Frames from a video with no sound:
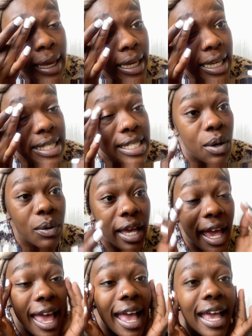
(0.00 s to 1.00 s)
It's
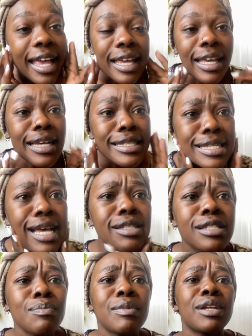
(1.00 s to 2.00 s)
okay. It
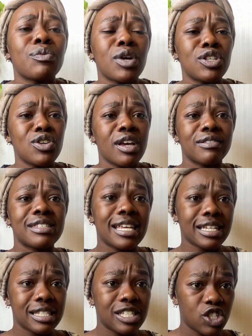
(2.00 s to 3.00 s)
doesn't mean when you have
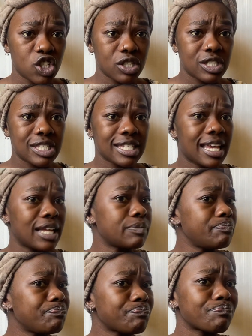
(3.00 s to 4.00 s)
textured
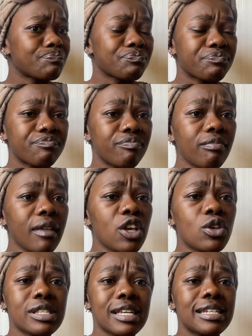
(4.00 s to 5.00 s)
skin,
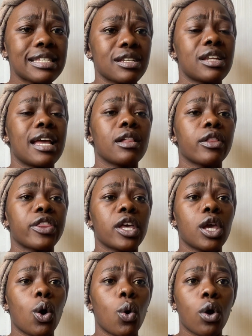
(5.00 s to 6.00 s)
your skin is
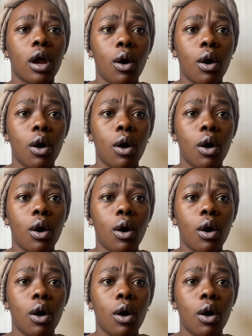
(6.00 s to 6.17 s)
unhealthy or